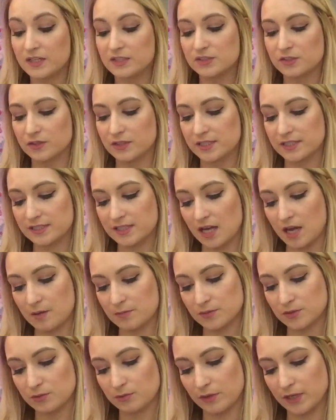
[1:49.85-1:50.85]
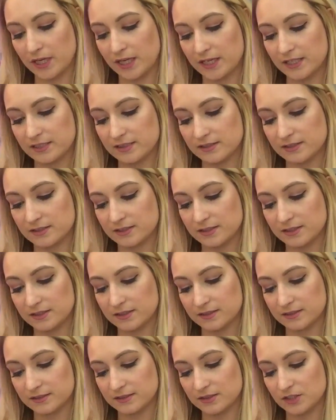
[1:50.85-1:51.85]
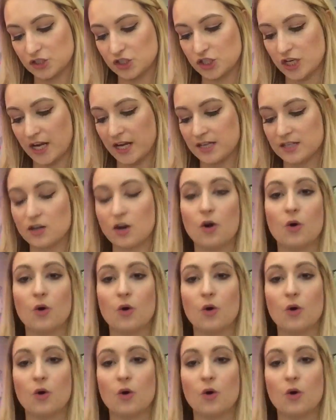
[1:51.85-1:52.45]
So this comes with shade